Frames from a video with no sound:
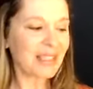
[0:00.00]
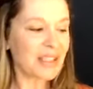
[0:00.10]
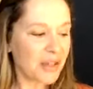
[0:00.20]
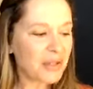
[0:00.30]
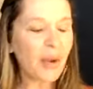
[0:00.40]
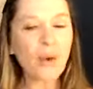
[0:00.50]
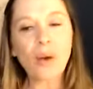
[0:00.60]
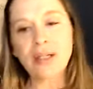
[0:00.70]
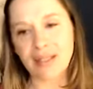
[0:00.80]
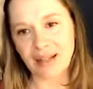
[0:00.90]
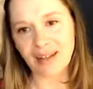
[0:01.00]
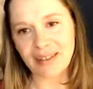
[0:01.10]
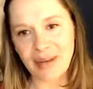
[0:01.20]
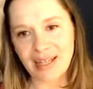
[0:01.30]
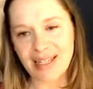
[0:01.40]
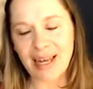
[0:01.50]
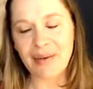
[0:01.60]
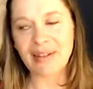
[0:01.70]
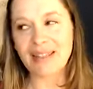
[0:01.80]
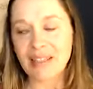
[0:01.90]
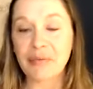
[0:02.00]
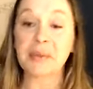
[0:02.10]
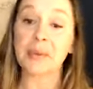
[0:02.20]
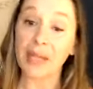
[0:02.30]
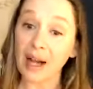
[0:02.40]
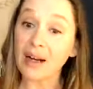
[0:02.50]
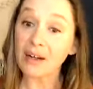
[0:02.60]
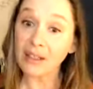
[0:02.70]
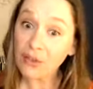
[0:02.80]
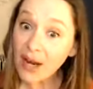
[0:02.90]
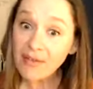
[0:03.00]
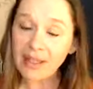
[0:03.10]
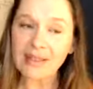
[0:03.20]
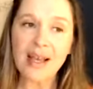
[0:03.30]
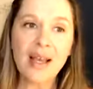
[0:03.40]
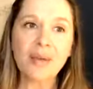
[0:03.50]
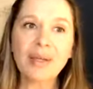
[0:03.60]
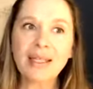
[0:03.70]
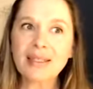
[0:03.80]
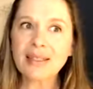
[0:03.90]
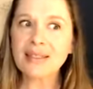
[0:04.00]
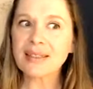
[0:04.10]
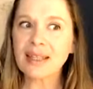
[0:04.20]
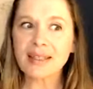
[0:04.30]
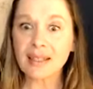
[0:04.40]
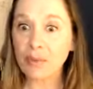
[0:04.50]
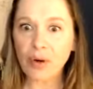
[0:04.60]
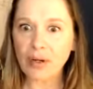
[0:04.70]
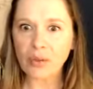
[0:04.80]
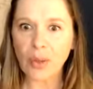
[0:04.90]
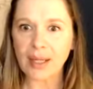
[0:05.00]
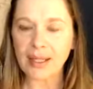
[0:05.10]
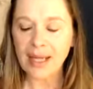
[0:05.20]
So that's why I wanted to talk to you today about this difference between hunger and cravings because it's it's an important one.